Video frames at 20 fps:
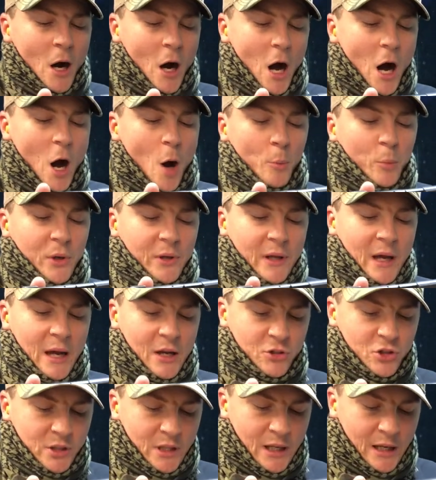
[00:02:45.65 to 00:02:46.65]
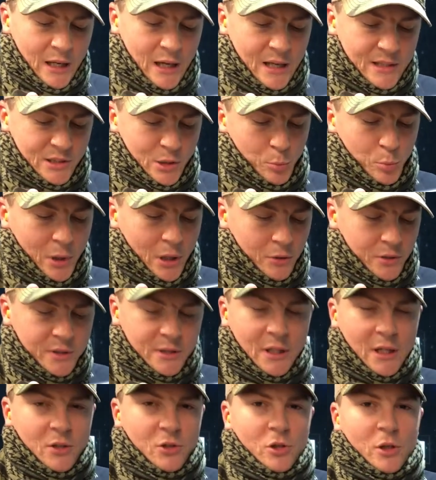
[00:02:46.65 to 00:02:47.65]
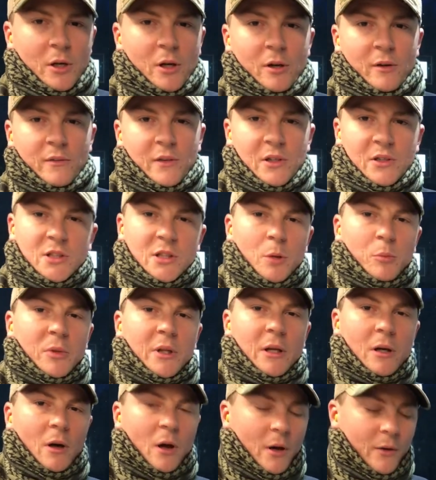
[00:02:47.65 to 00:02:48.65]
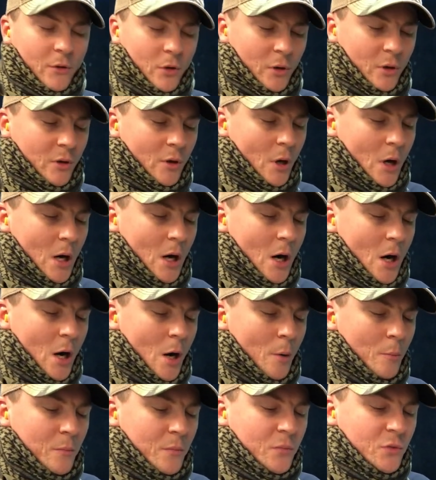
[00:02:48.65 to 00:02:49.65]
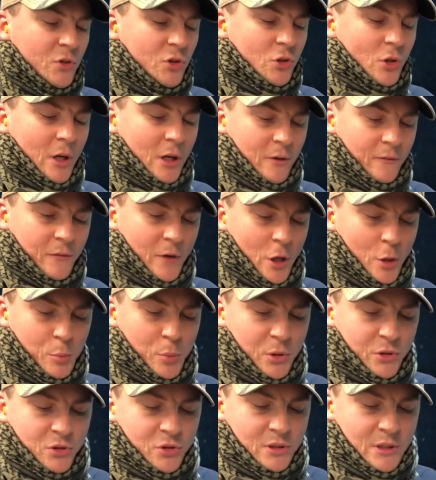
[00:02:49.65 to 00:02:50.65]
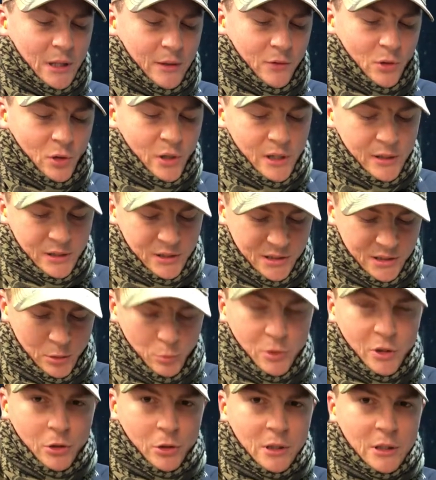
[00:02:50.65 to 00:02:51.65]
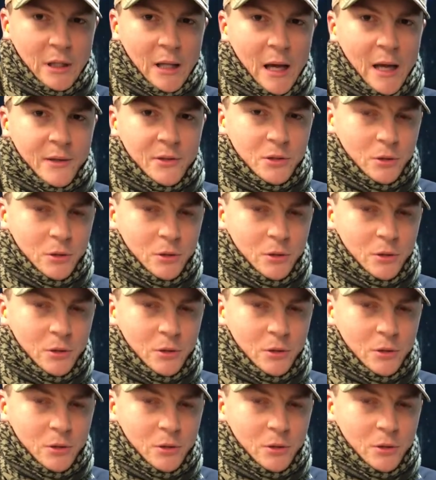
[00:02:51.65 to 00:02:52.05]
But the H&K has a better stock trigger than some of the other striker-fired pistols out there in the similar class,